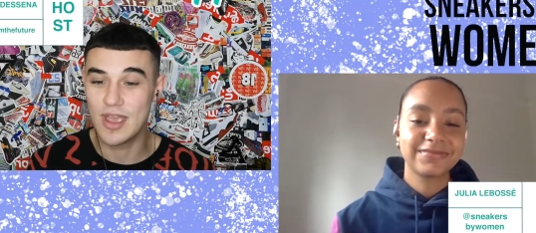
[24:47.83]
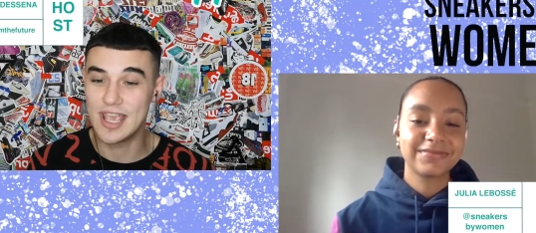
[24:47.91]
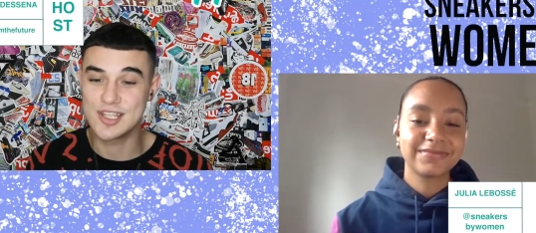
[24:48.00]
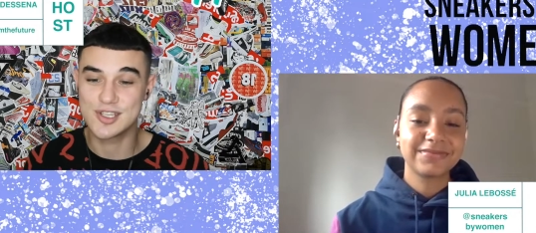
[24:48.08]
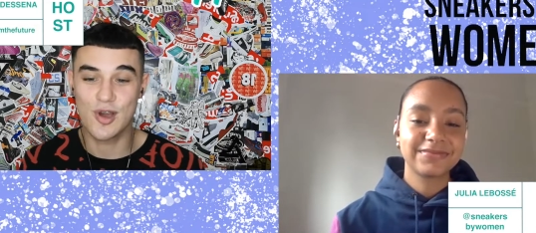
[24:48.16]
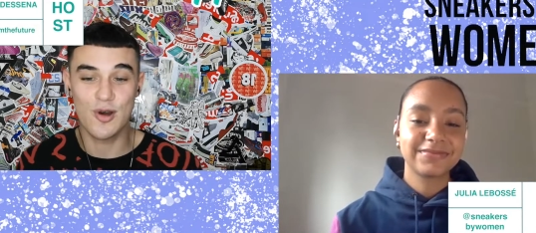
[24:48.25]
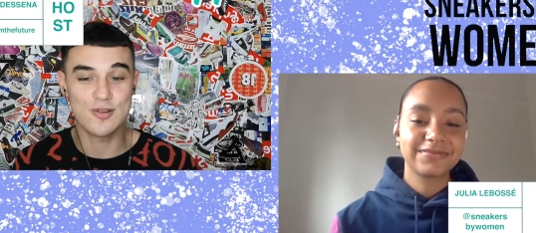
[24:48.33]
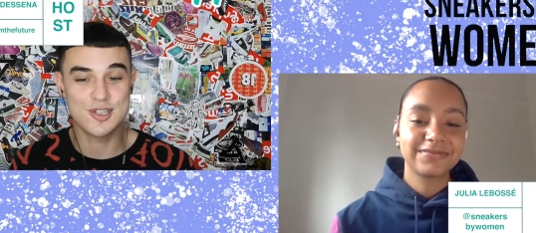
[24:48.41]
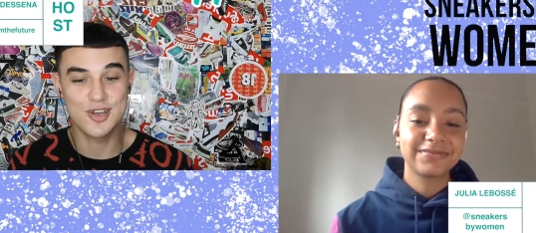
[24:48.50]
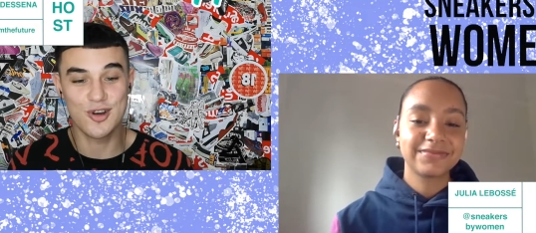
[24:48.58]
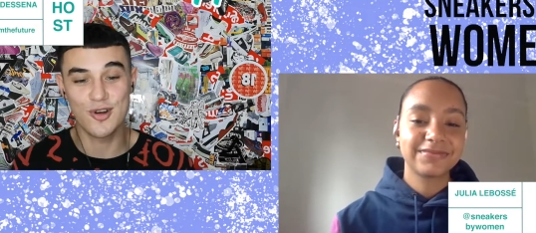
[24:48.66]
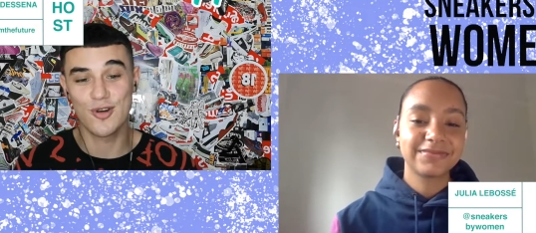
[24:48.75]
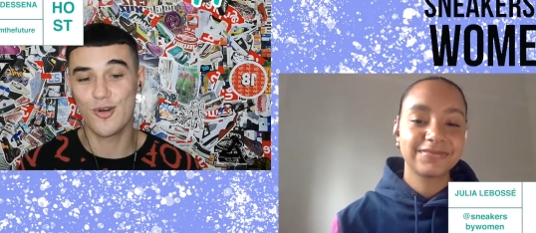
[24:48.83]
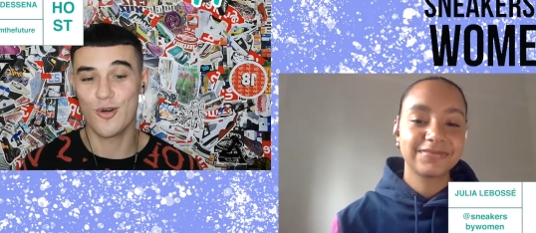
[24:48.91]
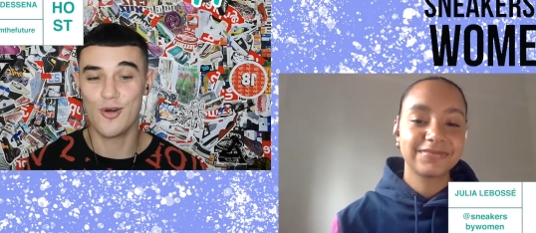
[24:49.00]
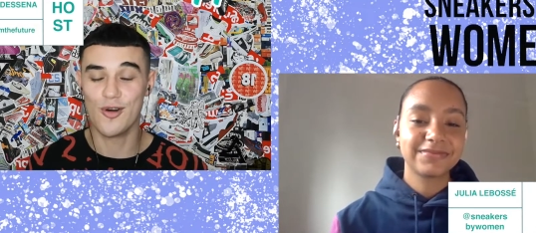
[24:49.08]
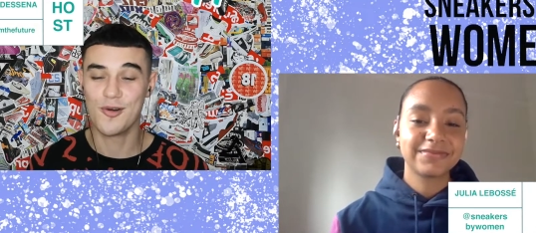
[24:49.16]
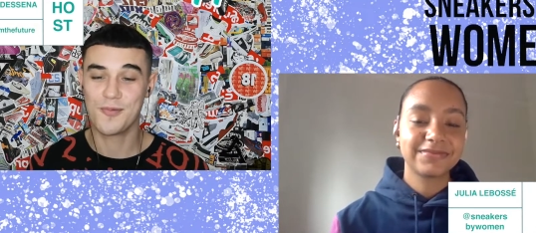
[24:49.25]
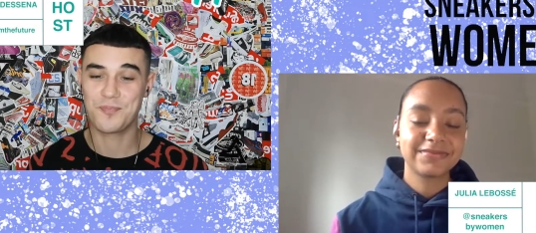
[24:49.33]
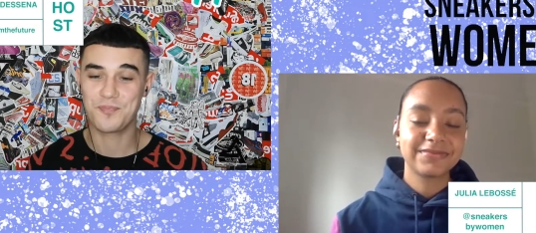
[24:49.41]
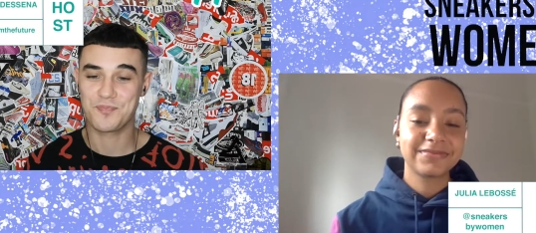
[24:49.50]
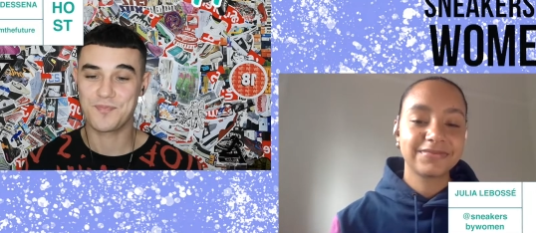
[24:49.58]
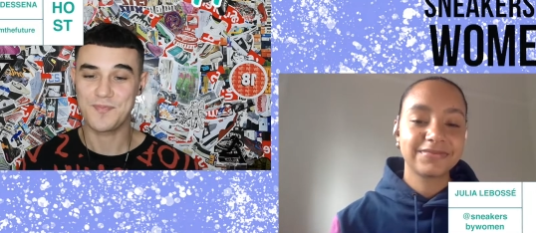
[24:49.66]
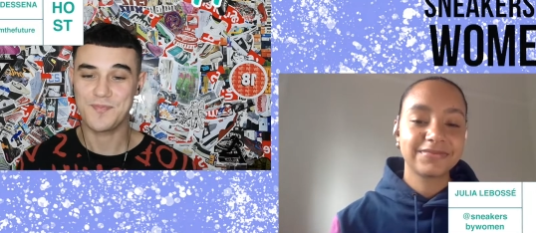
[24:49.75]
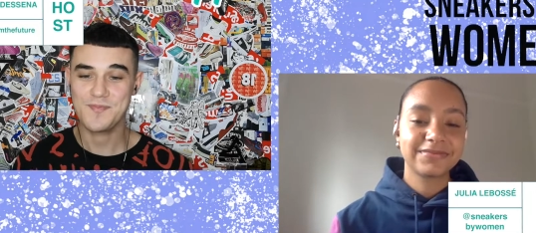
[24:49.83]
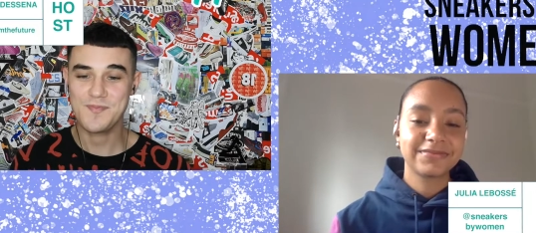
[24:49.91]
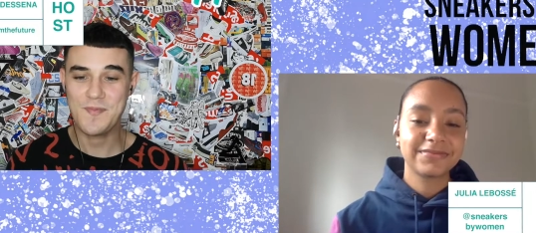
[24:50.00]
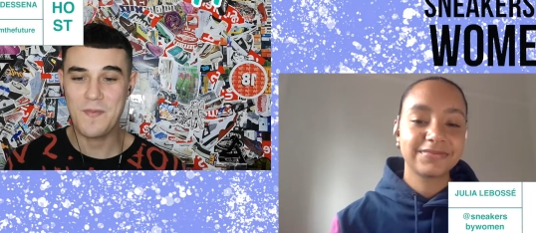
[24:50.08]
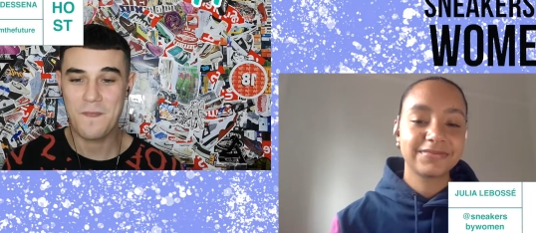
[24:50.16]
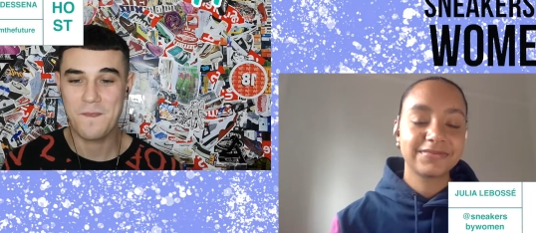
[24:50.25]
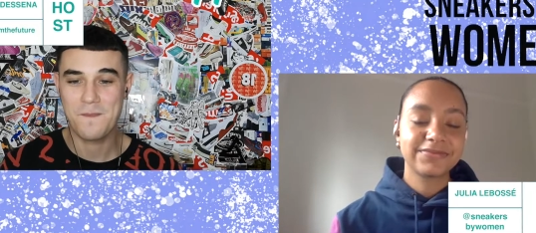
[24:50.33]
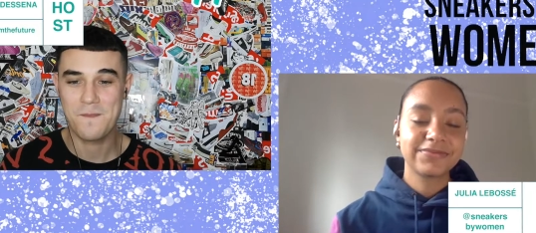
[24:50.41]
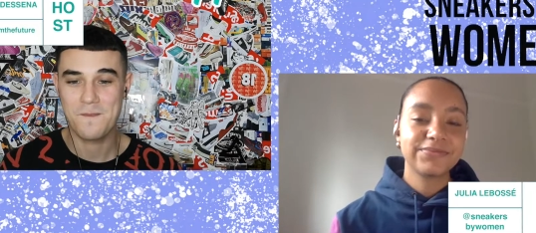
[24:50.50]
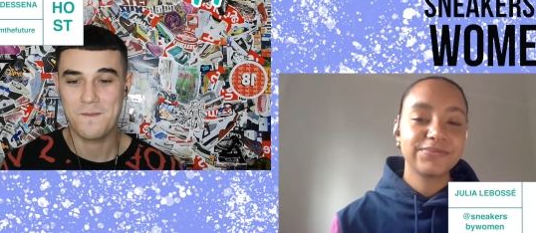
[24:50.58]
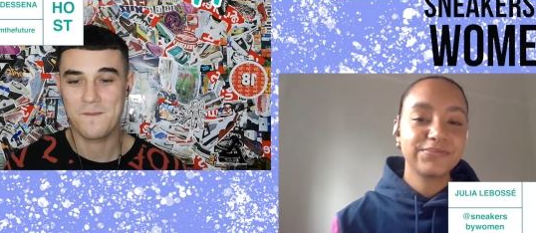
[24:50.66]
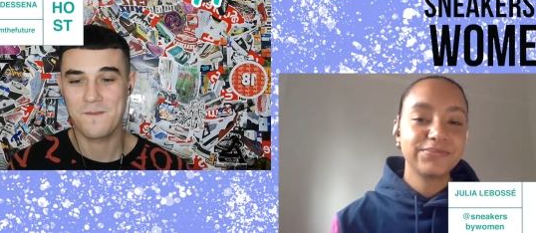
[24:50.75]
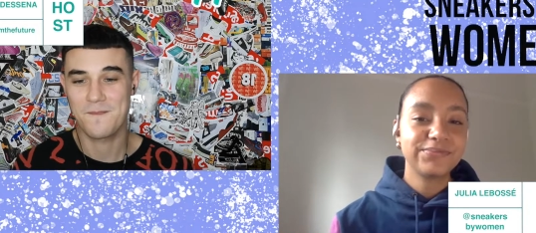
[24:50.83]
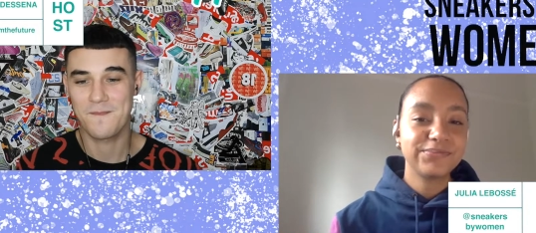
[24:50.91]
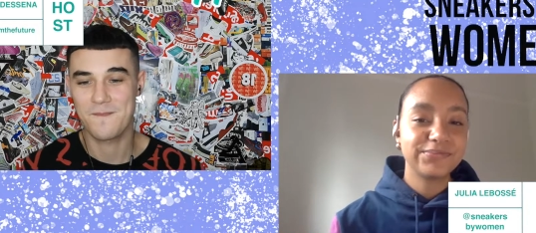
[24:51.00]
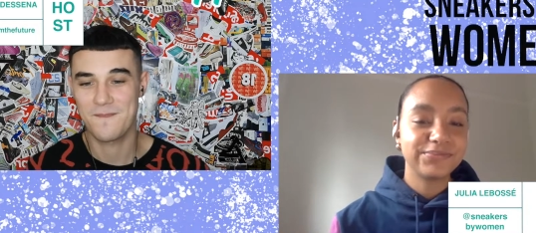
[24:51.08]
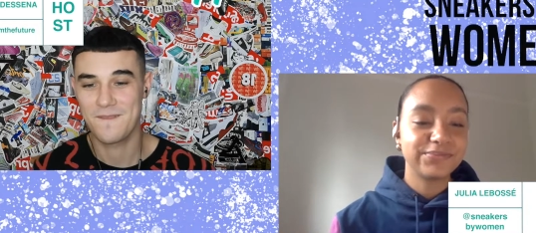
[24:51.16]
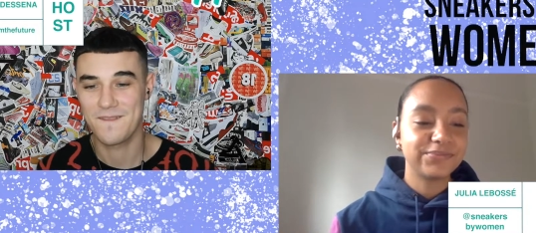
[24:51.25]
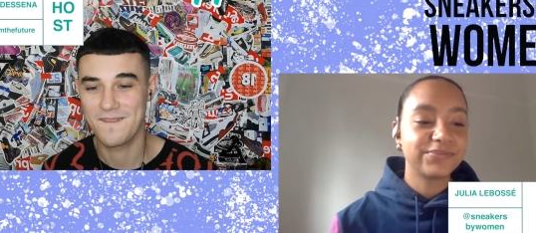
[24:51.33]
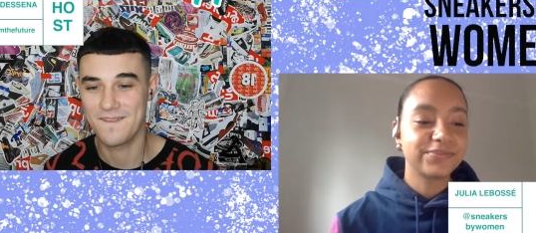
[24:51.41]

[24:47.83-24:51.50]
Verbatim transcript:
Speaker 1: each culture or hmm.